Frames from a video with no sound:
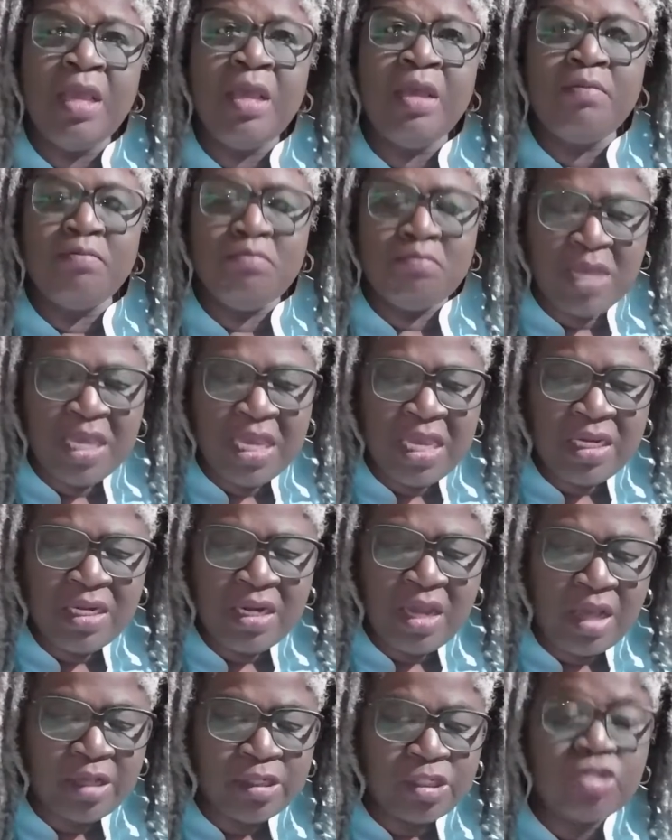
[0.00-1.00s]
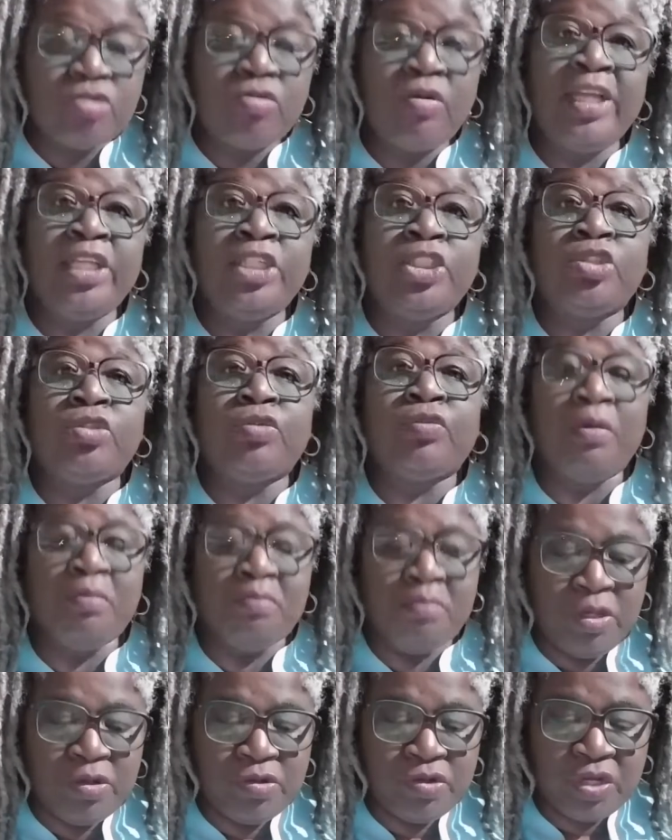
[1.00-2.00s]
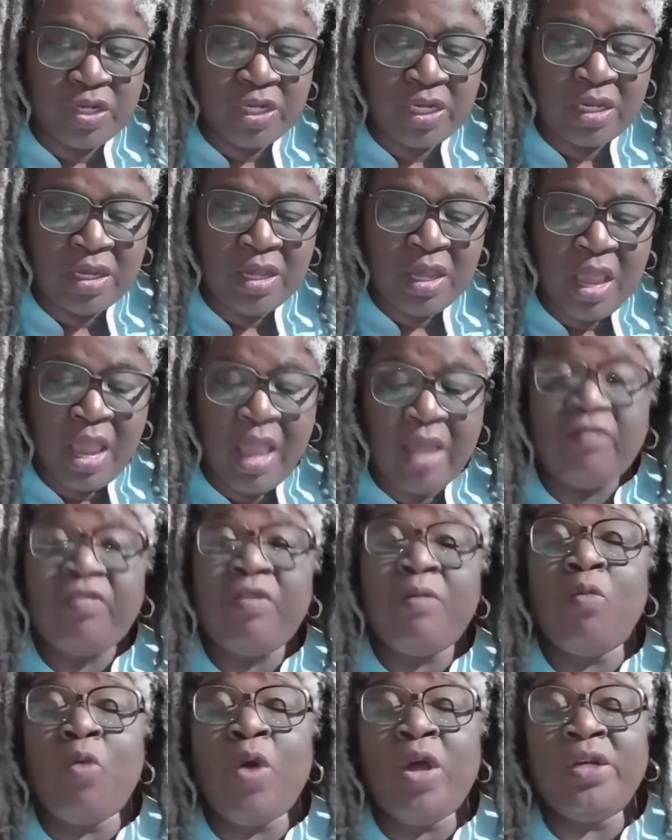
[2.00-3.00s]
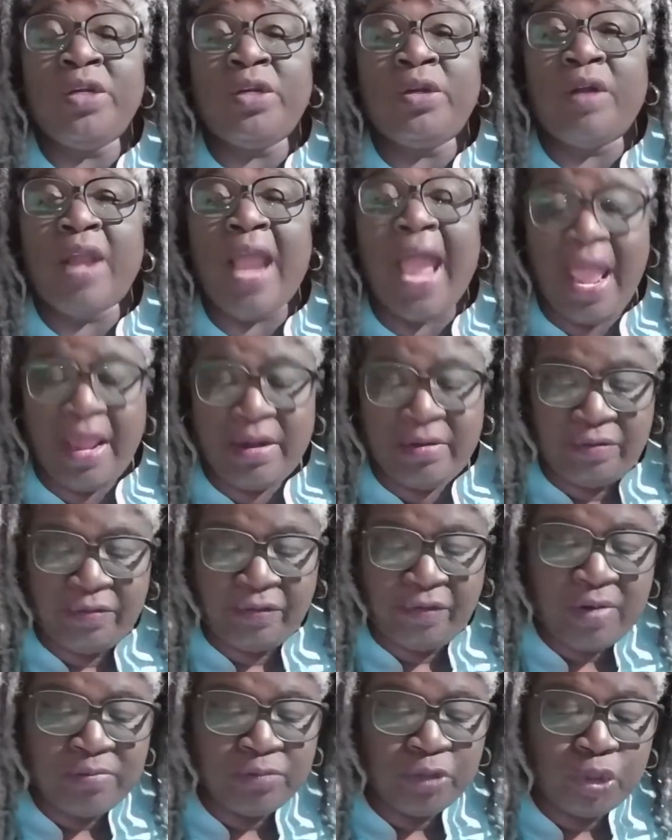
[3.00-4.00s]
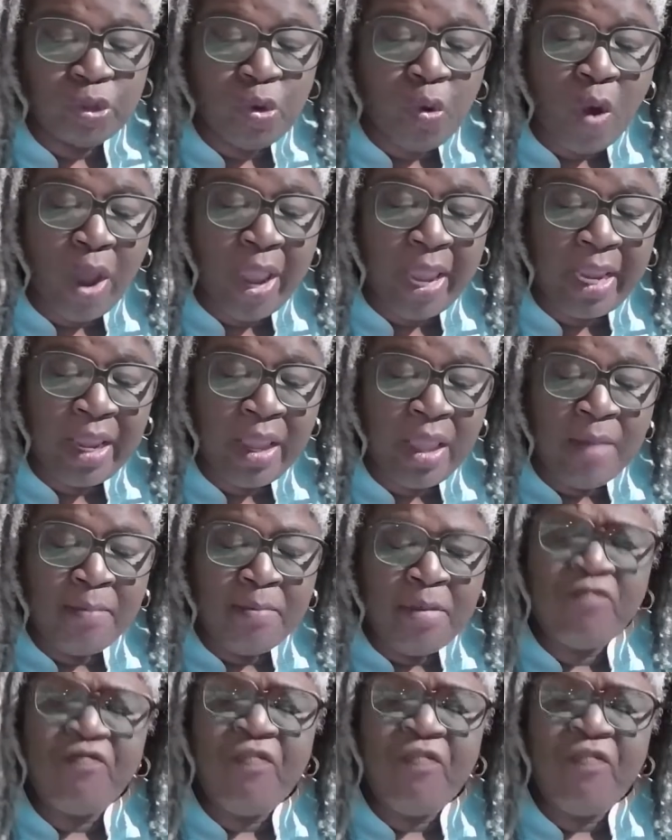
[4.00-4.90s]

Men estranged from music and from wonder and from joy, but